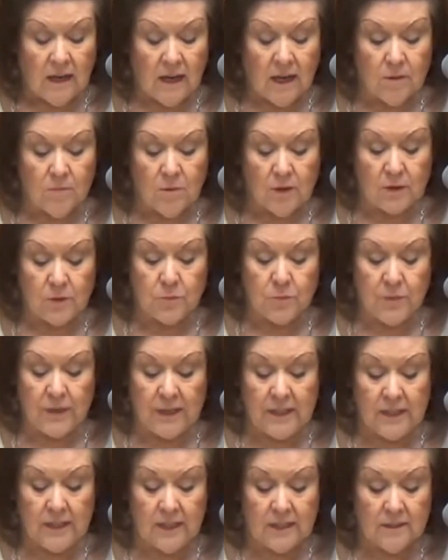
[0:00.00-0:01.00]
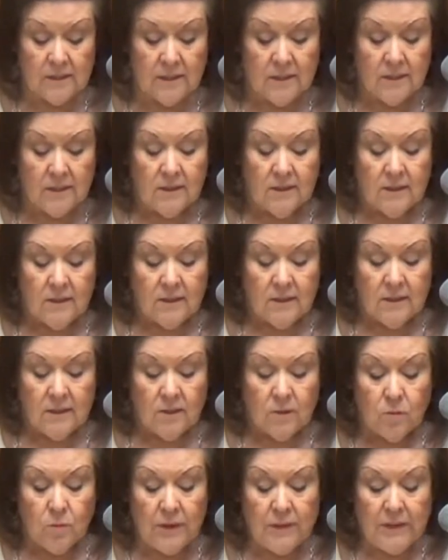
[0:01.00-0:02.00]
I want to read it.
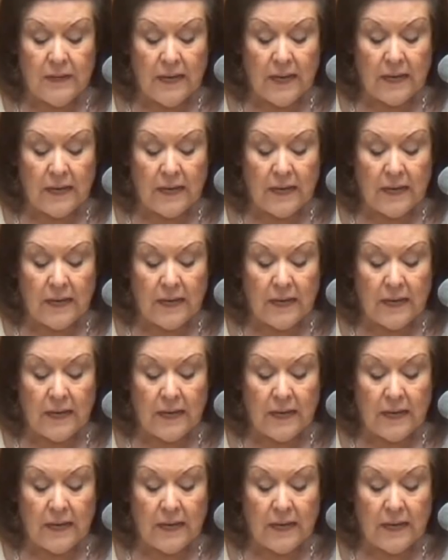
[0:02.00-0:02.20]
When the